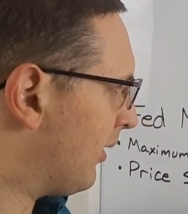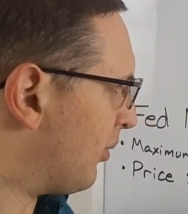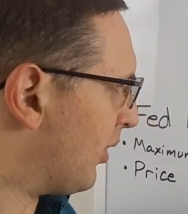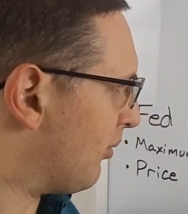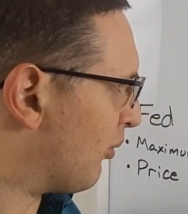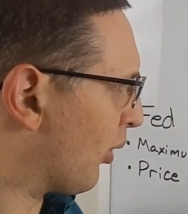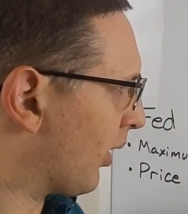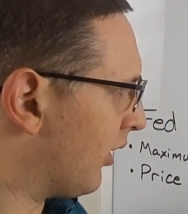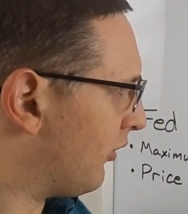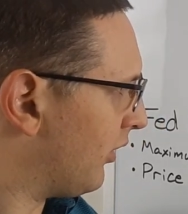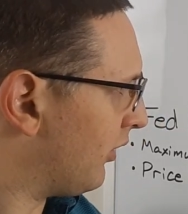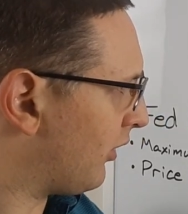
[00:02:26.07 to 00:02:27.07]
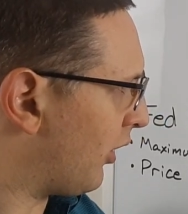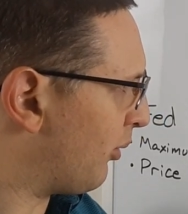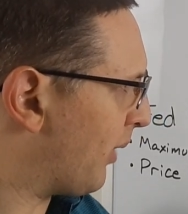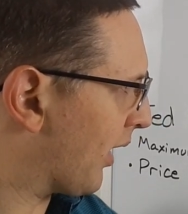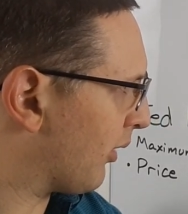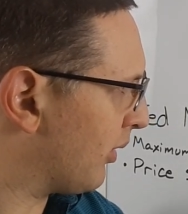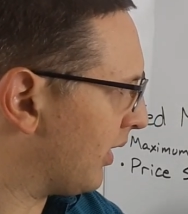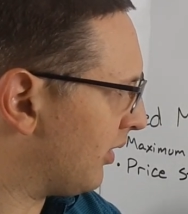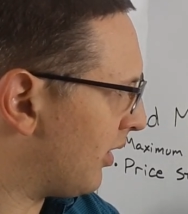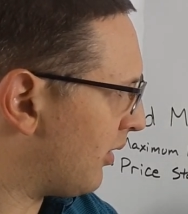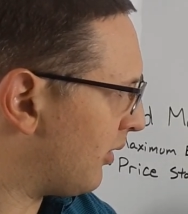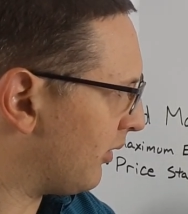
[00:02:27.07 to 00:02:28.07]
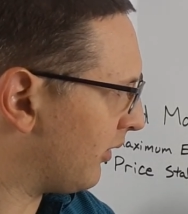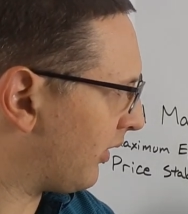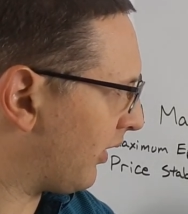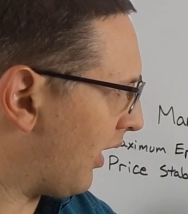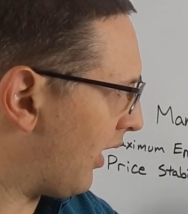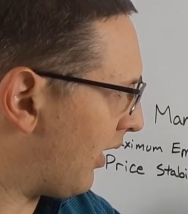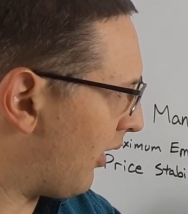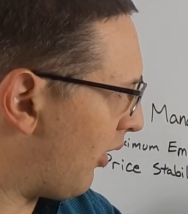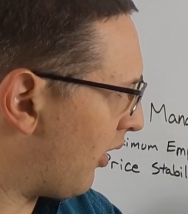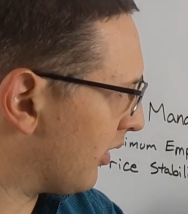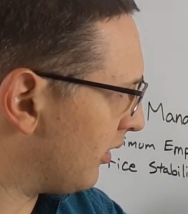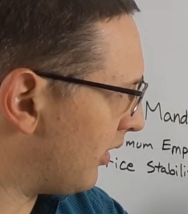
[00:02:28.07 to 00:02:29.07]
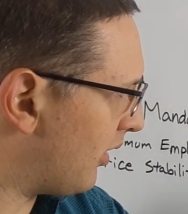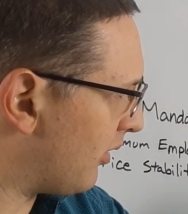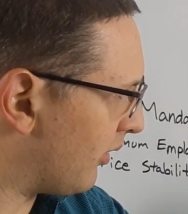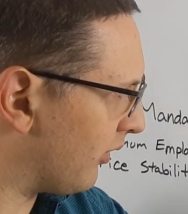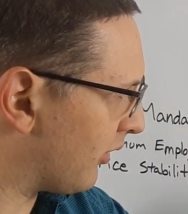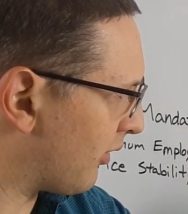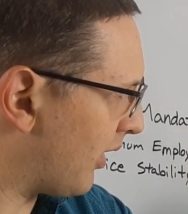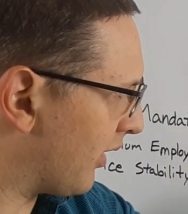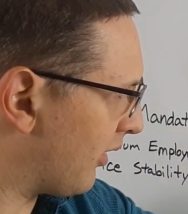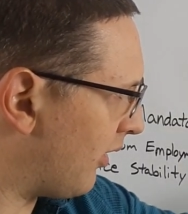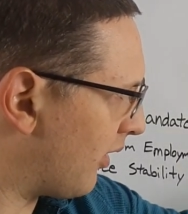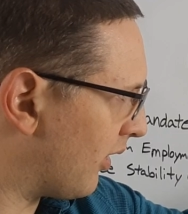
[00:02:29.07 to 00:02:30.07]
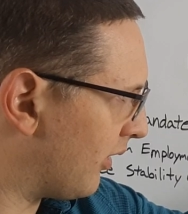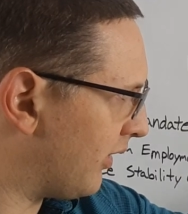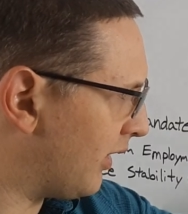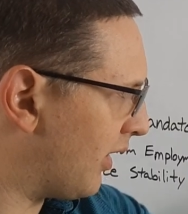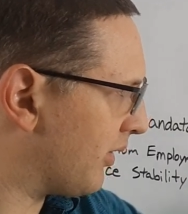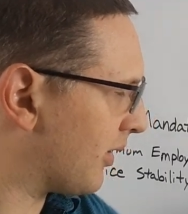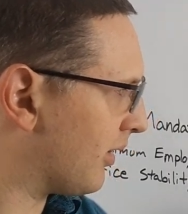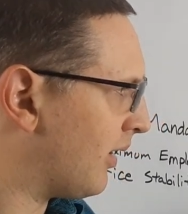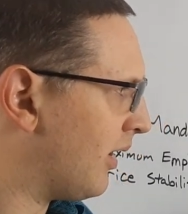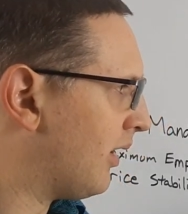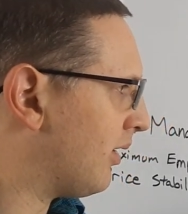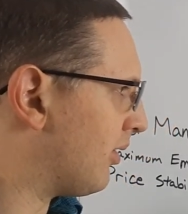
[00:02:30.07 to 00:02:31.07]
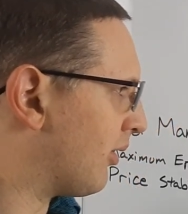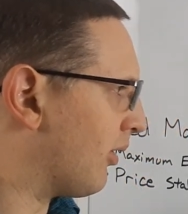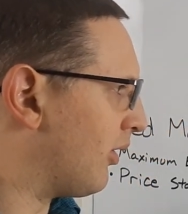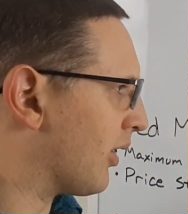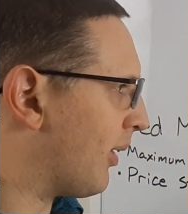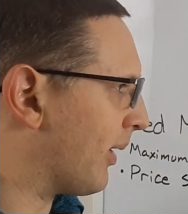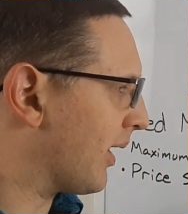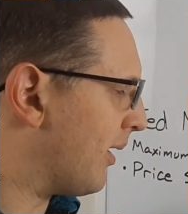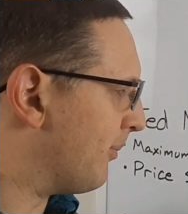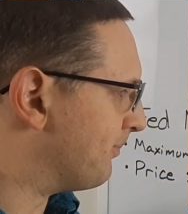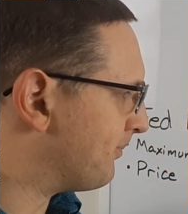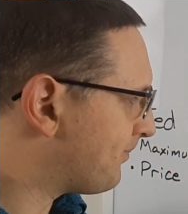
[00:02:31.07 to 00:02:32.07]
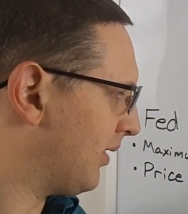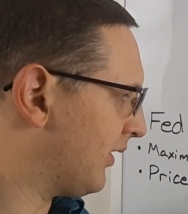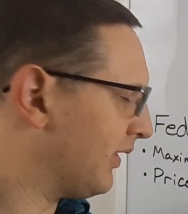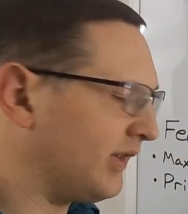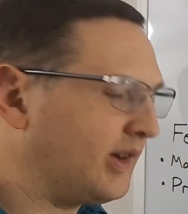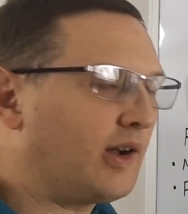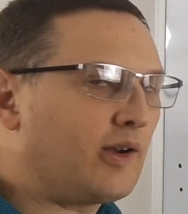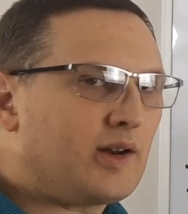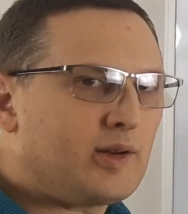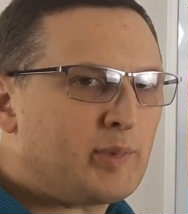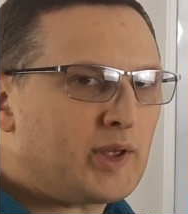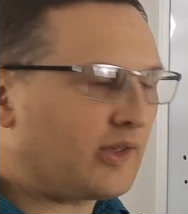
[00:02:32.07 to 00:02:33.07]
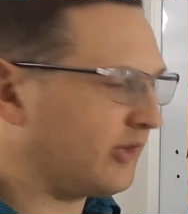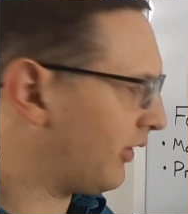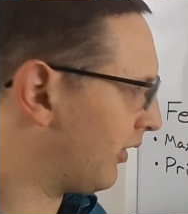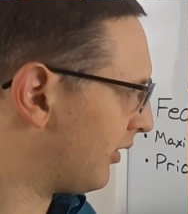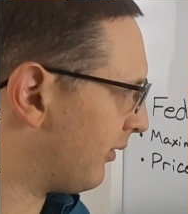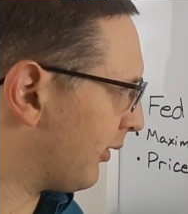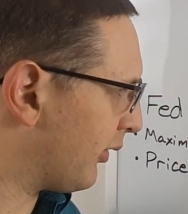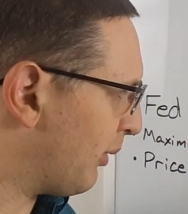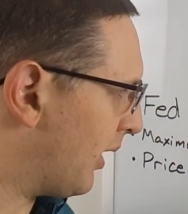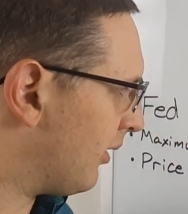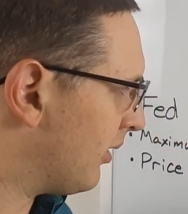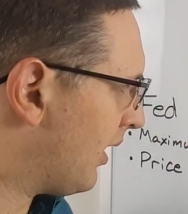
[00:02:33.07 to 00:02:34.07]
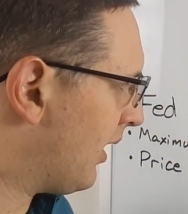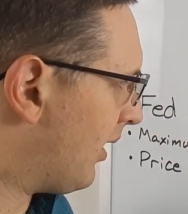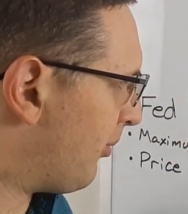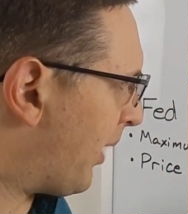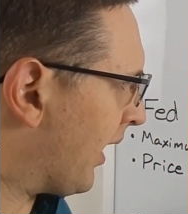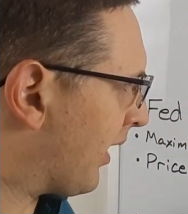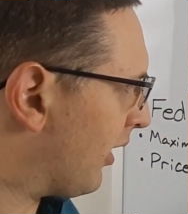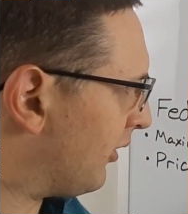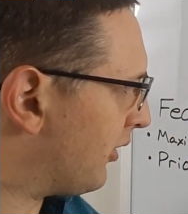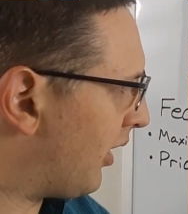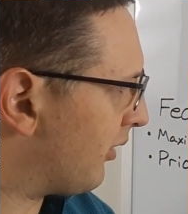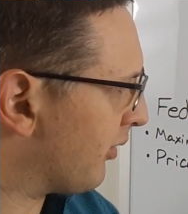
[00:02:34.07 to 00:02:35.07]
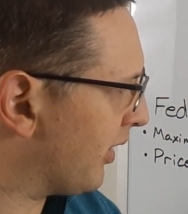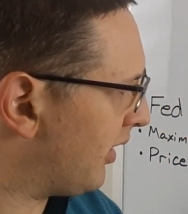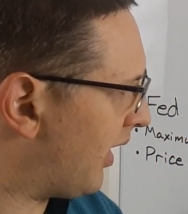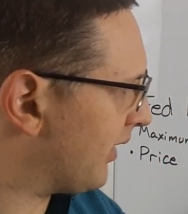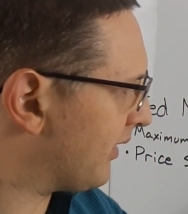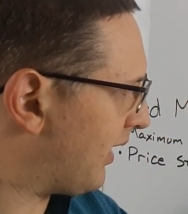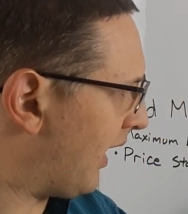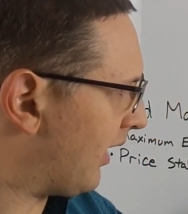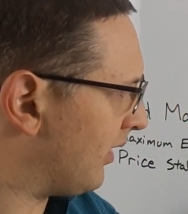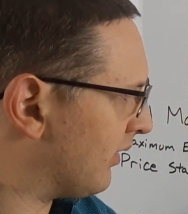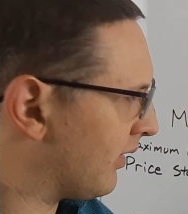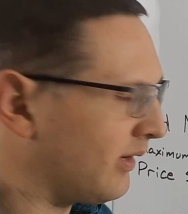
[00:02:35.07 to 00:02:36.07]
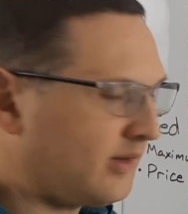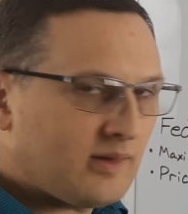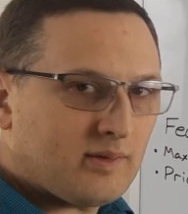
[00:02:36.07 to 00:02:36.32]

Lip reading: But mortgages, home equity loans, auto loans, credit cards, and other, they're all going up. This is an area to be concerned of as well. Bank-held unrealized gains,